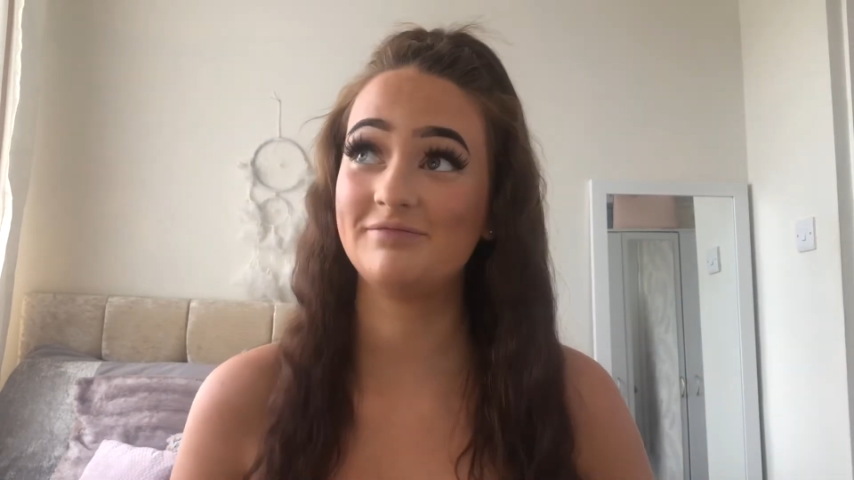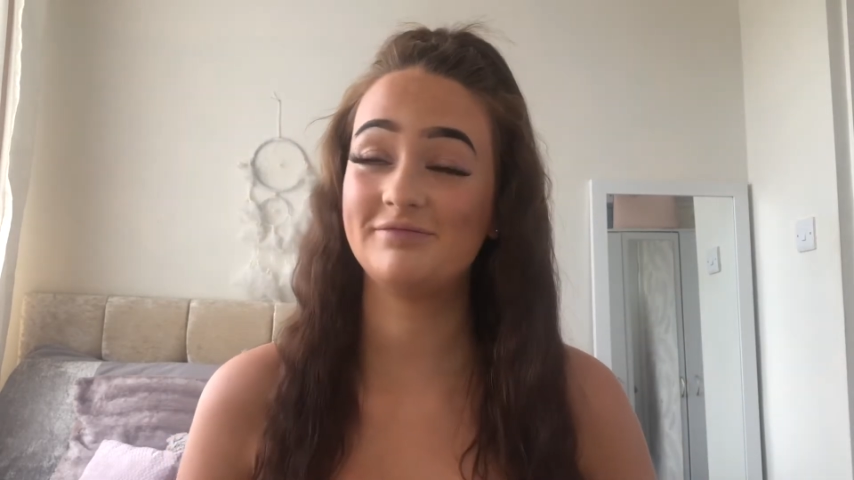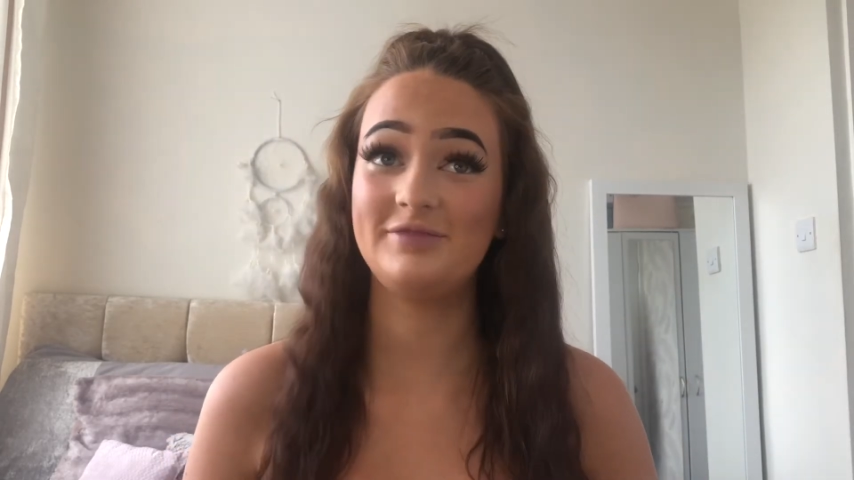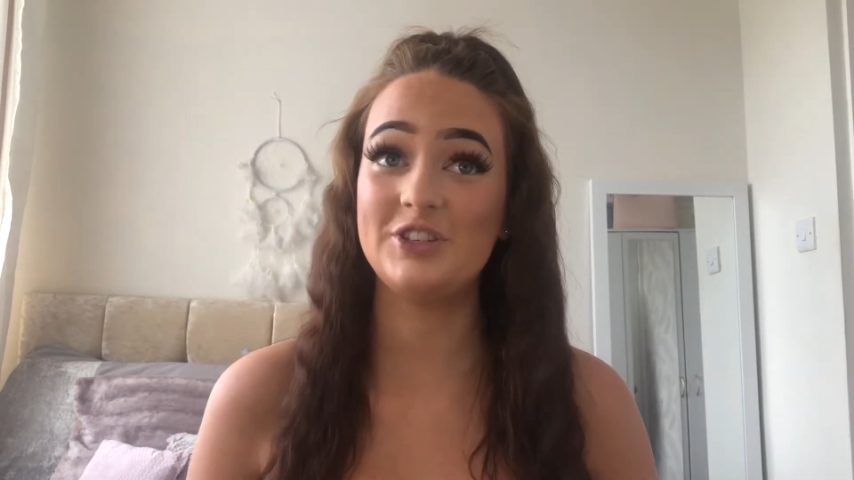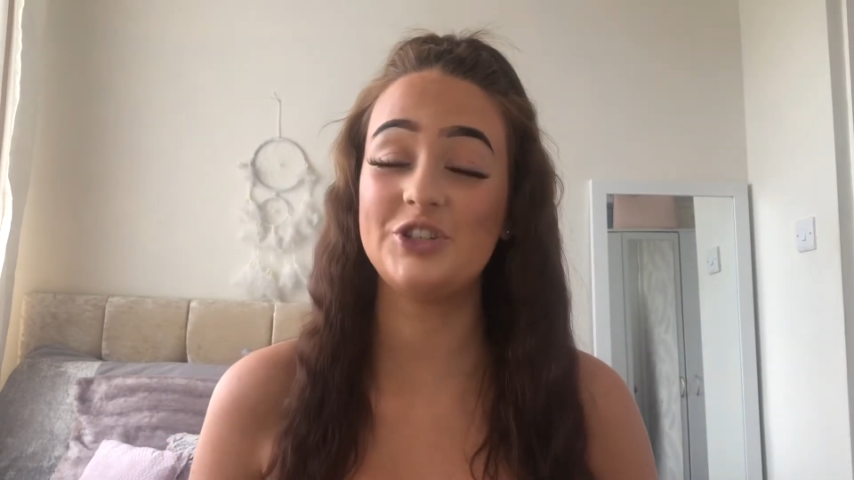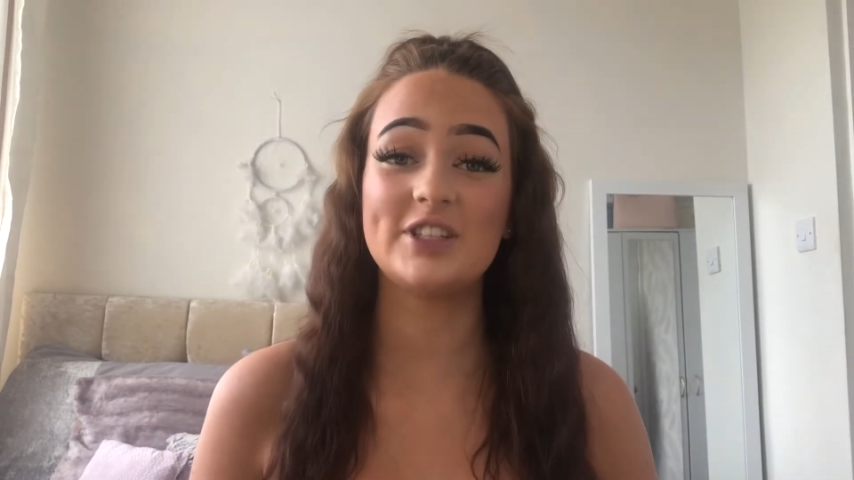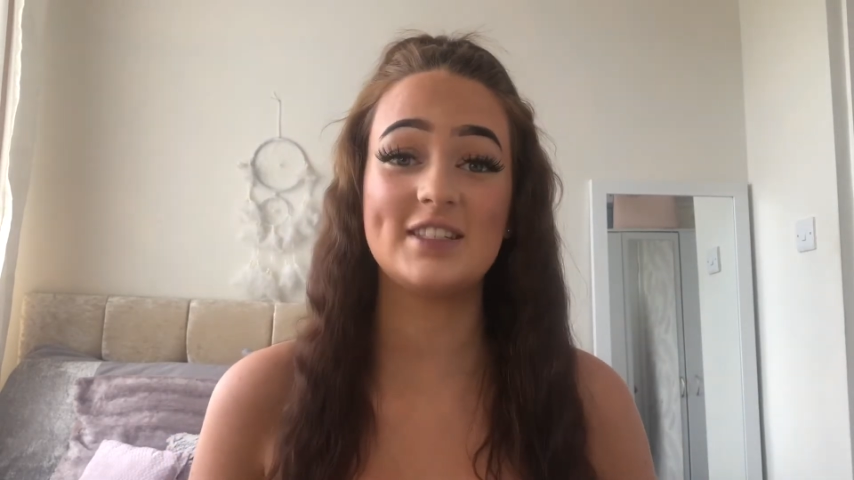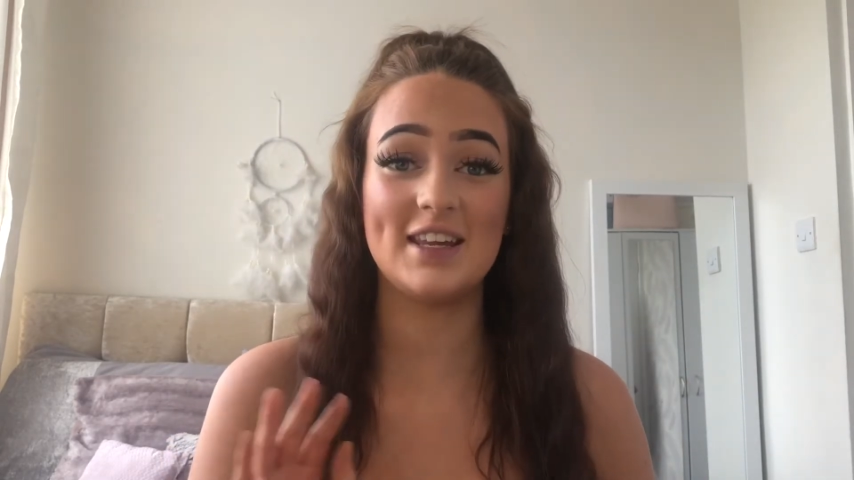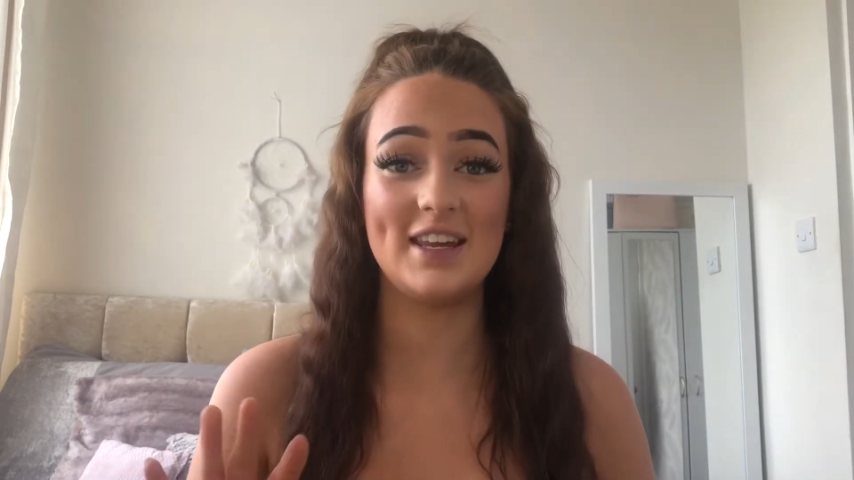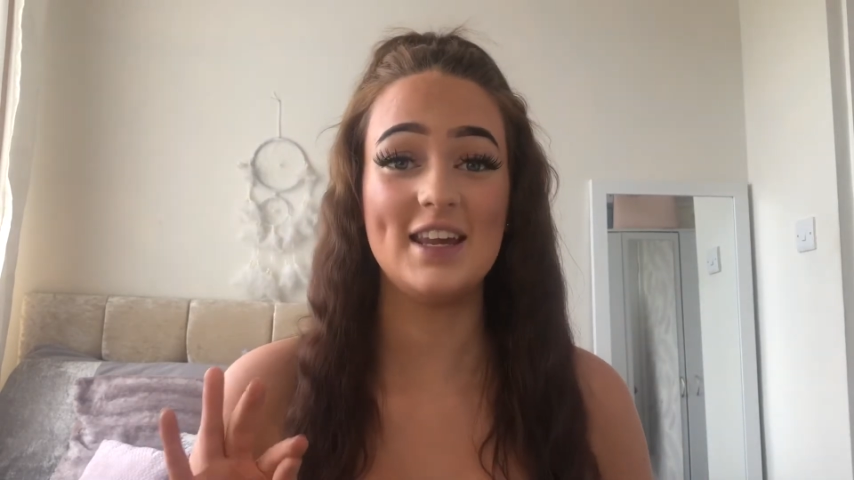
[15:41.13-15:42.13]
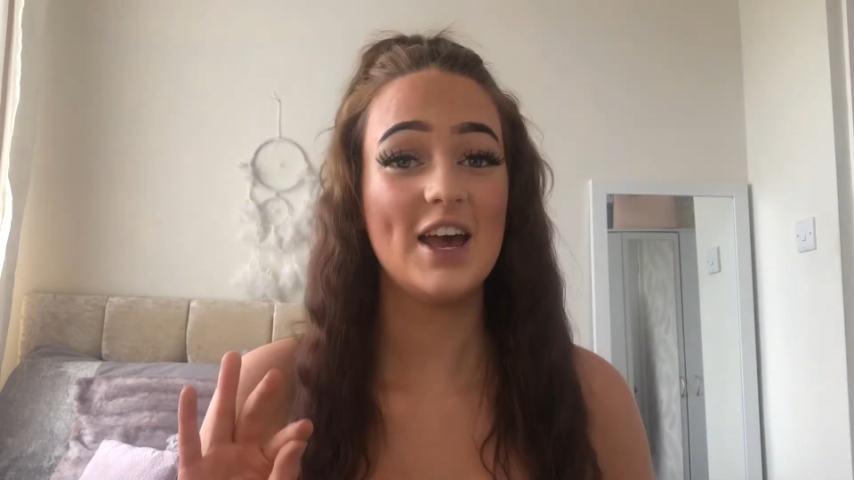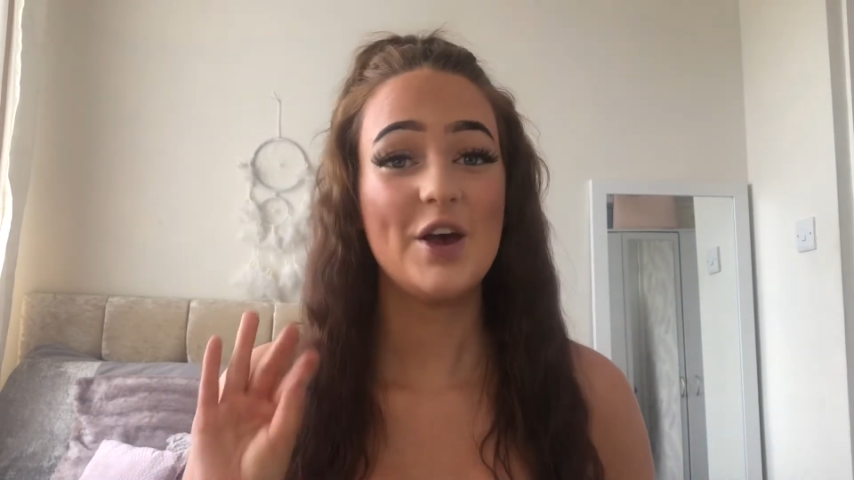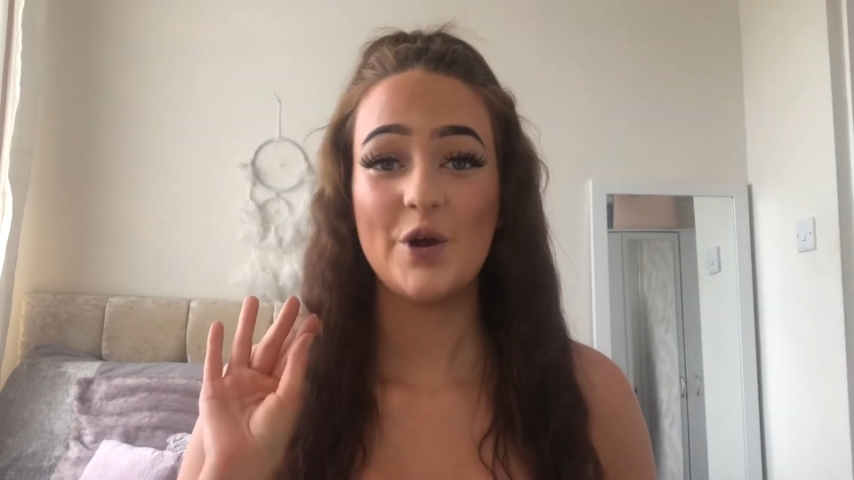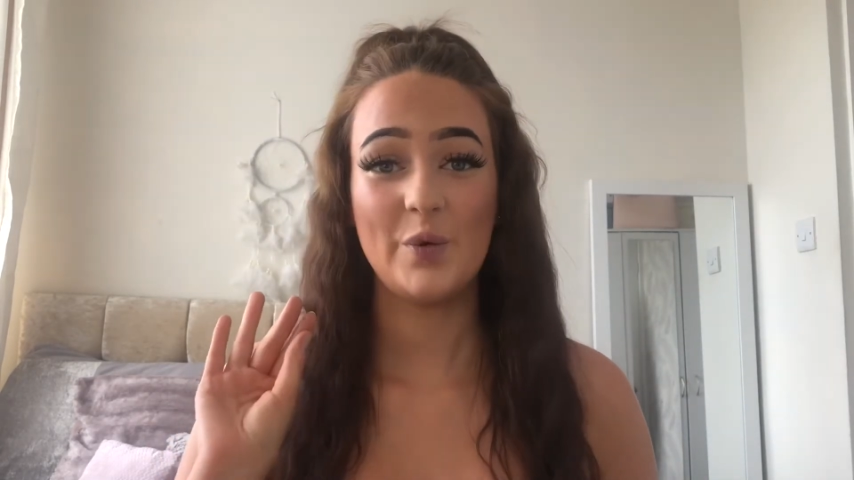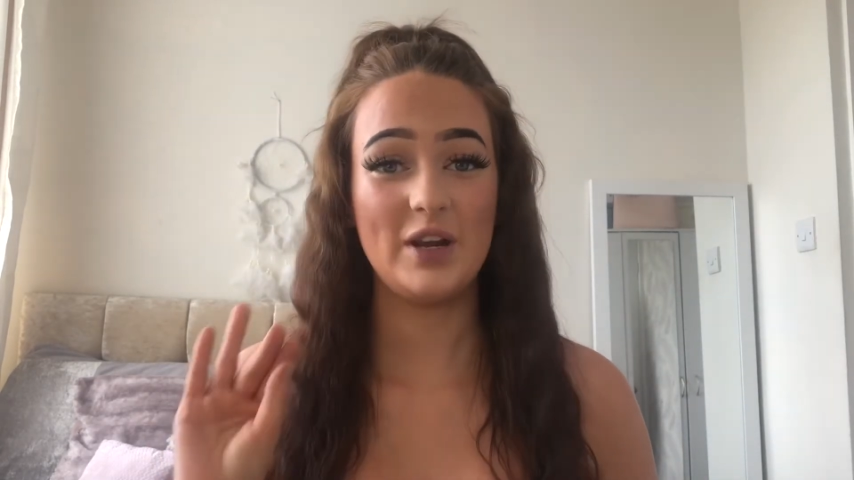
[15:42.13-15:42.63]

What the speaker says: you just see when